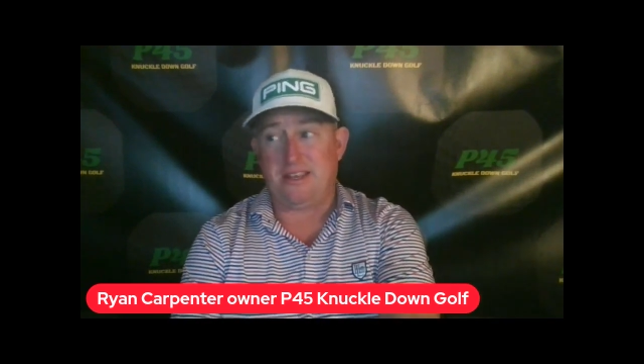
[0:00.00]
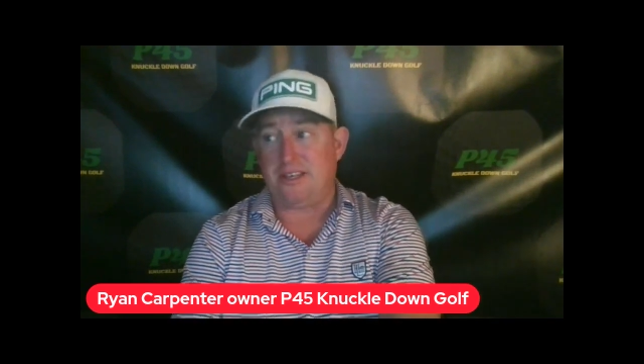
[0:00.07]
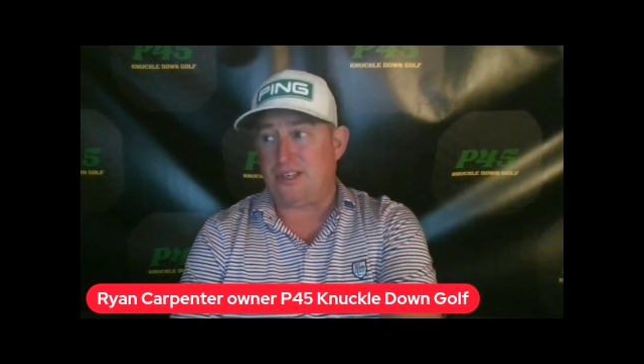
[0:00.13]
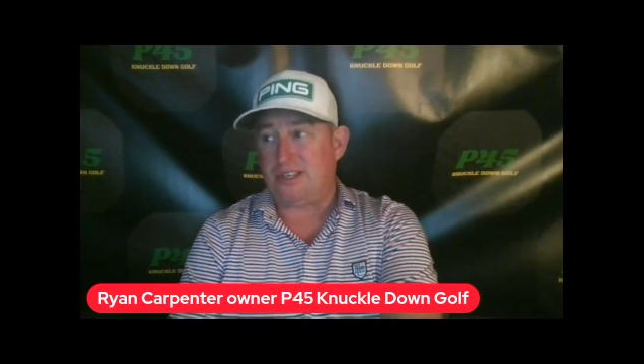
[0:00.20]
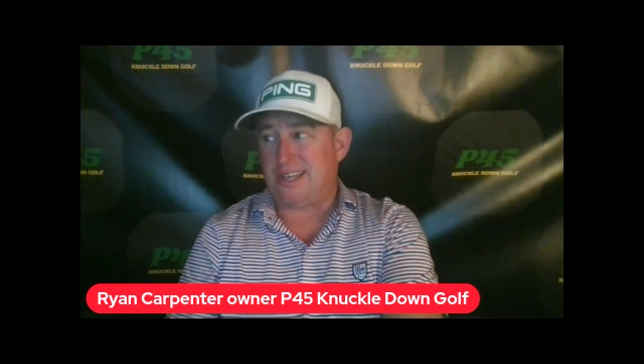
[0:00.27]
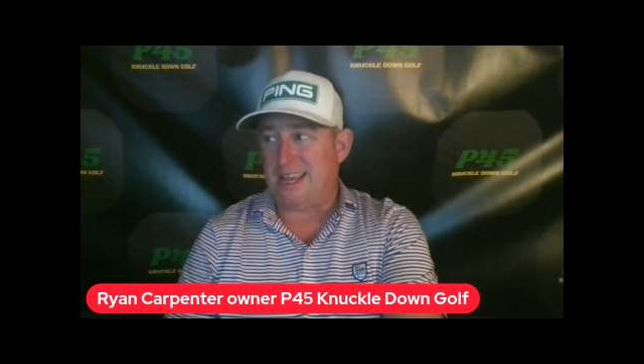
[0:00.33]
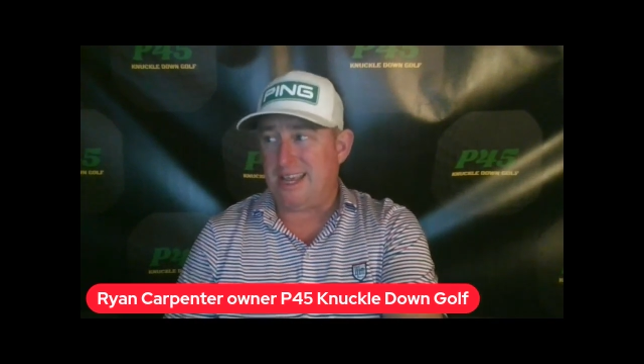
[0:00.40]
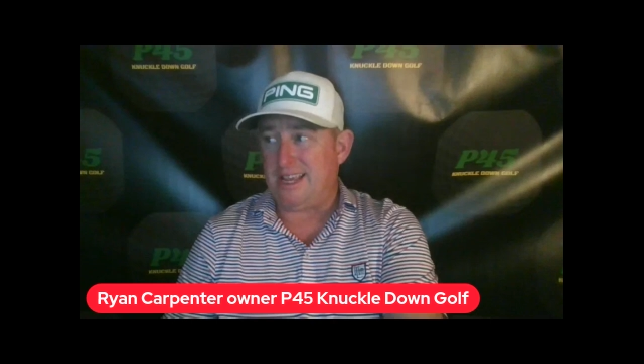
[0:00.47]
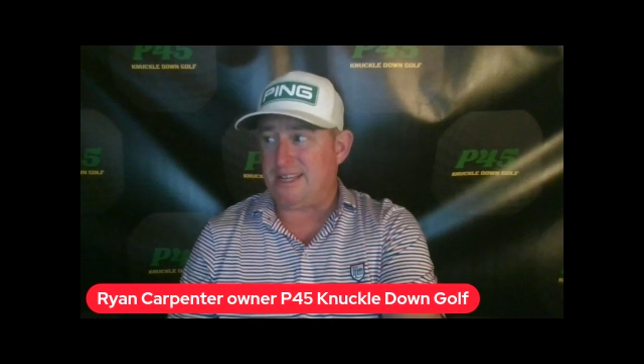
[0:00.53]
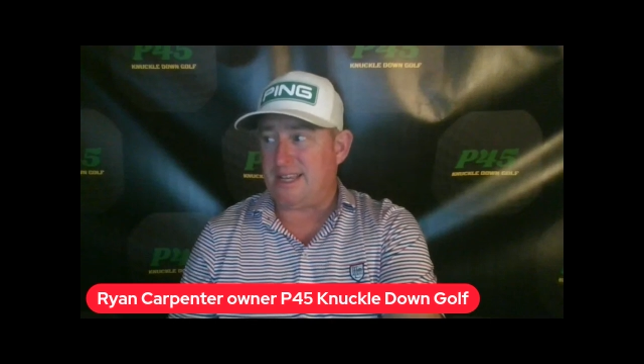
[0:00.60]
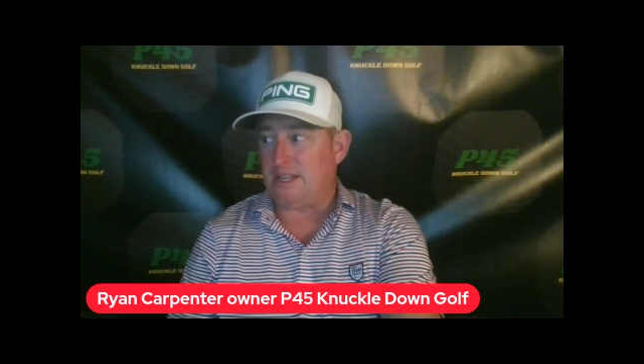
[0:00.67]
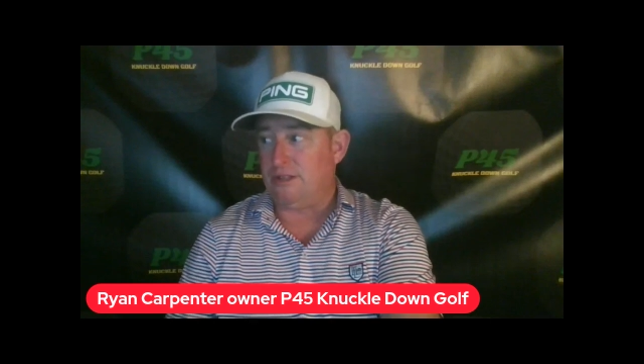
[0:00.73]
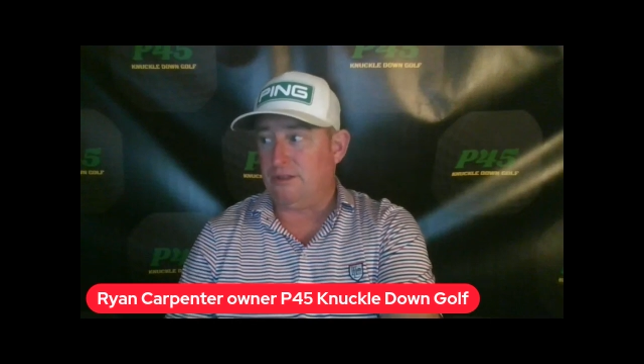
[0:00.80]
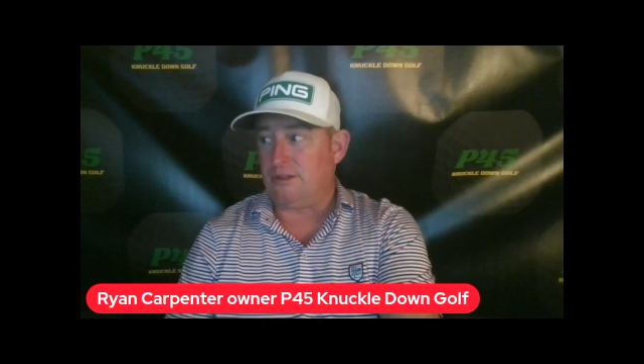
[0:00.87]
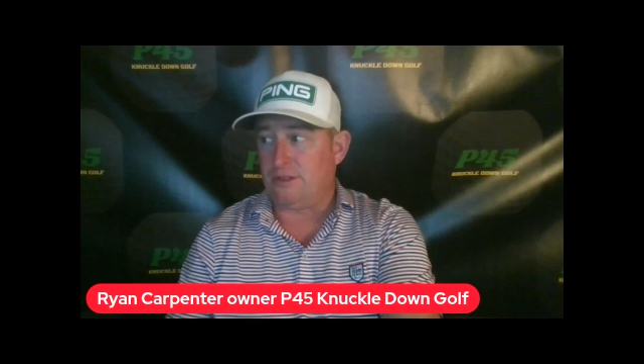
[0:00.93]
it's just, hey,
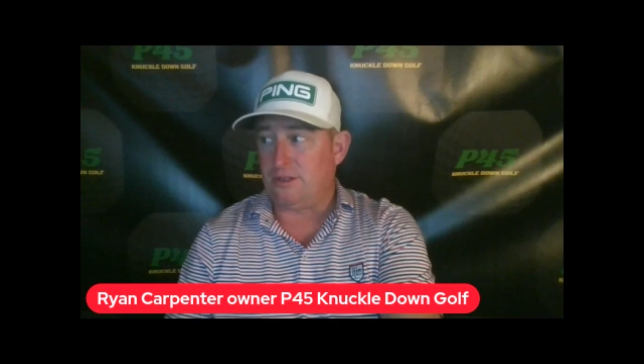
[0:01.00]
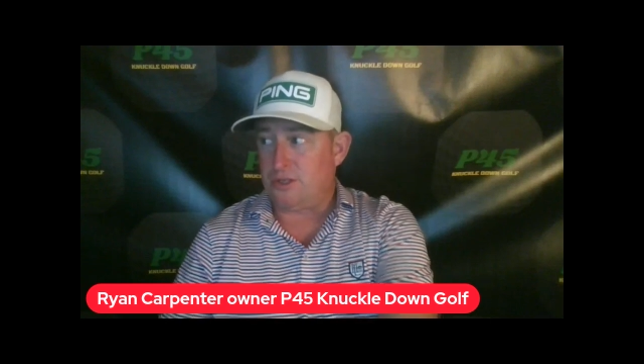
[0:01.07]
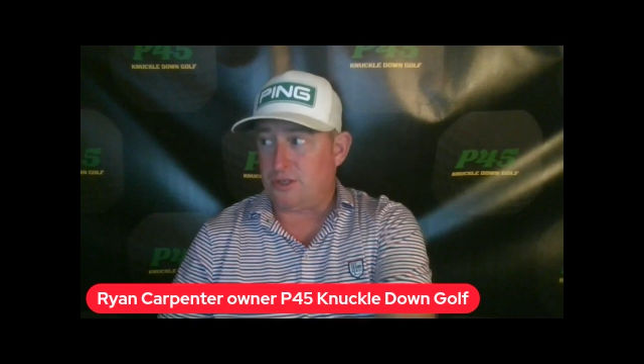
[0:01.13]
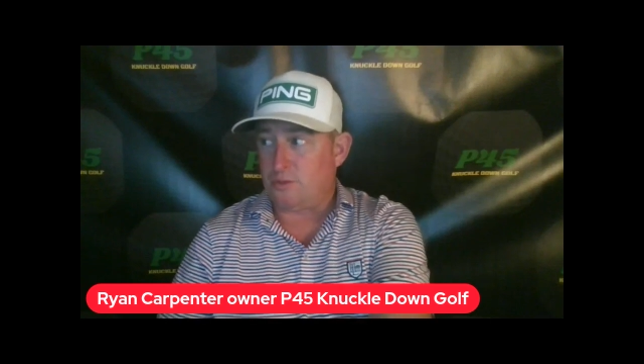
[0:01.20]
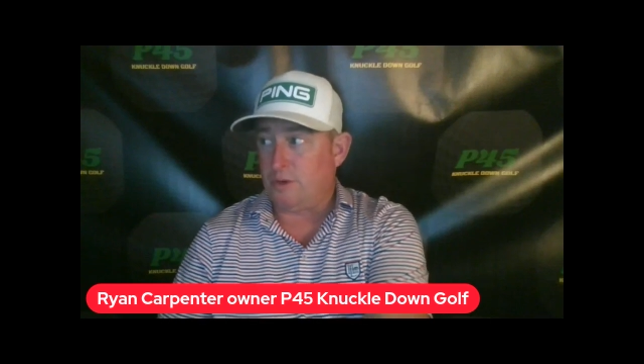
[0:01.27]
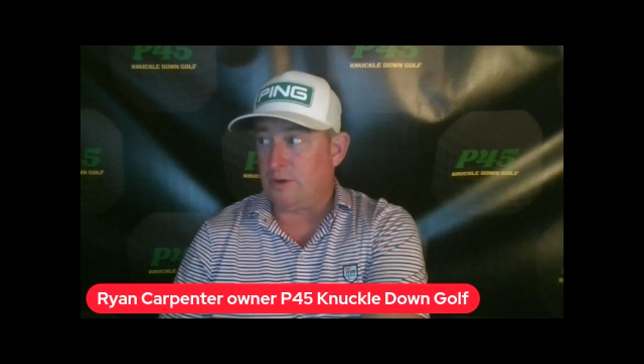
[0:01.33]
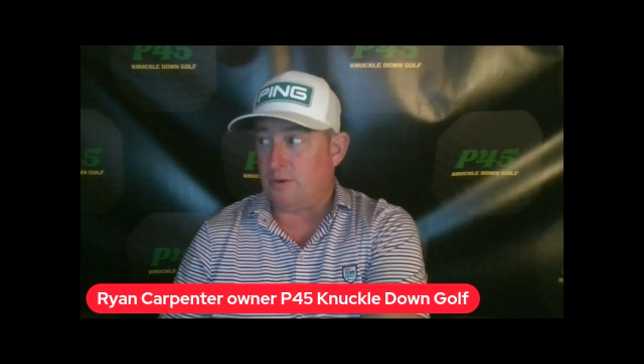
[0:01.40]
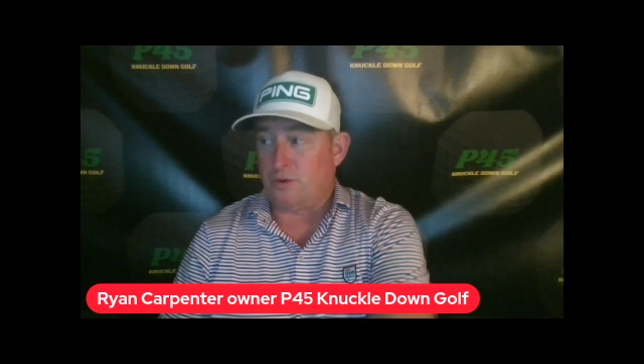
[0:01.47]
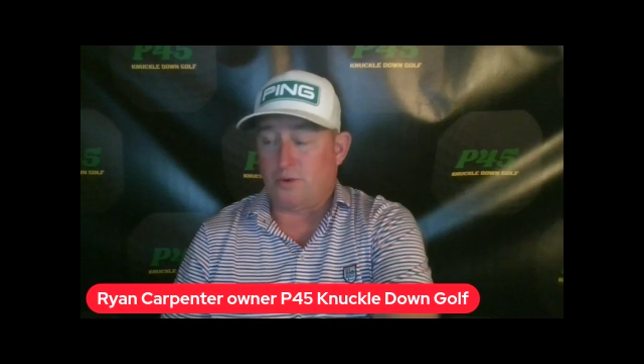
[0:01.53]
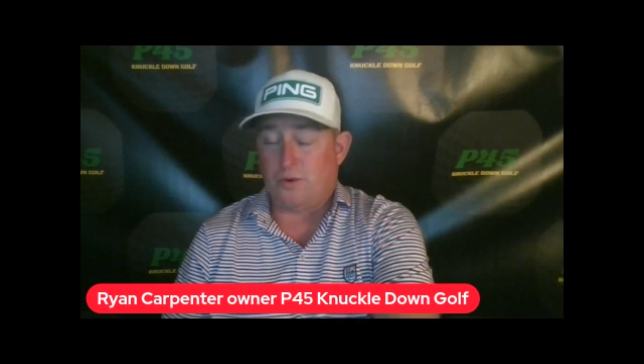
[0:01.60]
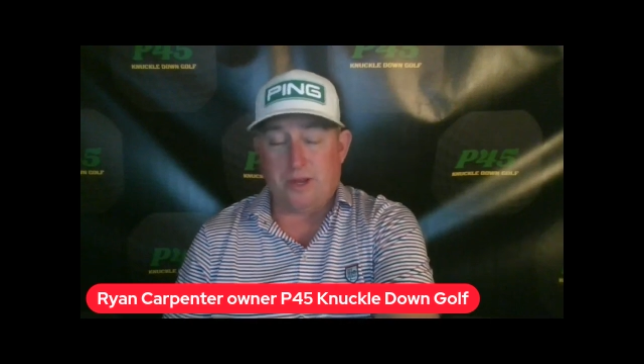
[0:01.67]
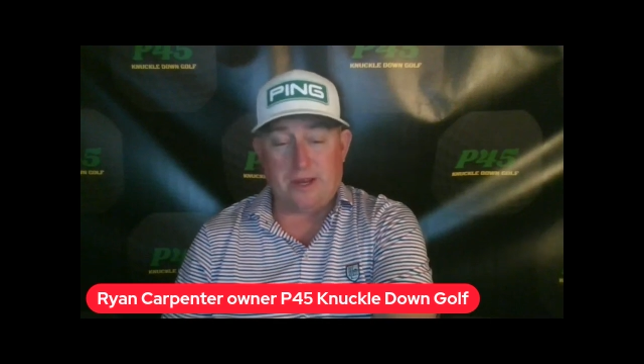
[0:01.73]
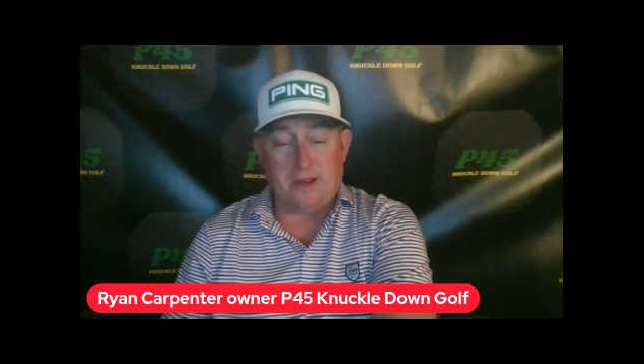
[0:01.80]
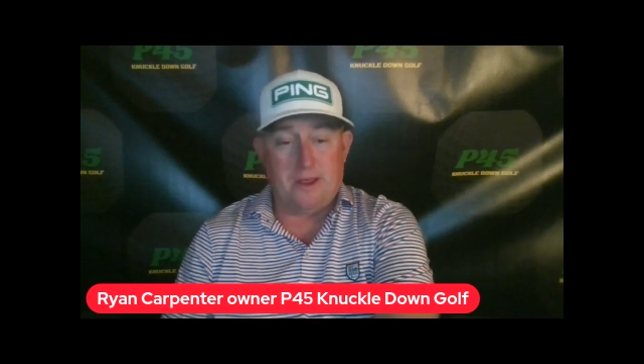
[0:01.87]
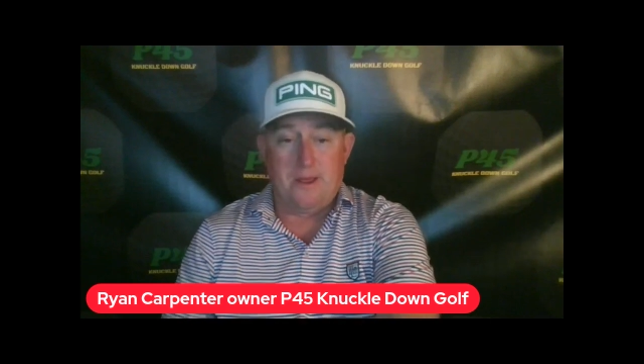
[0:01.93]
take a look at this swing real
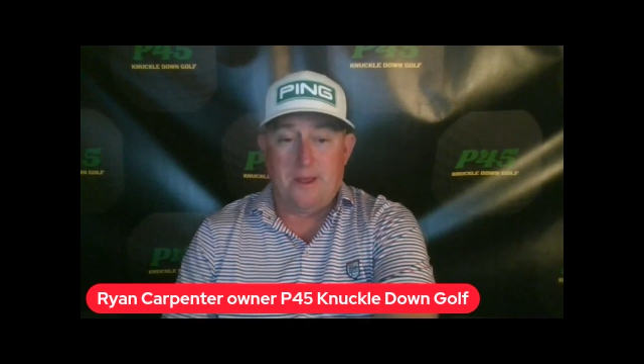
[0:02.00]
quick.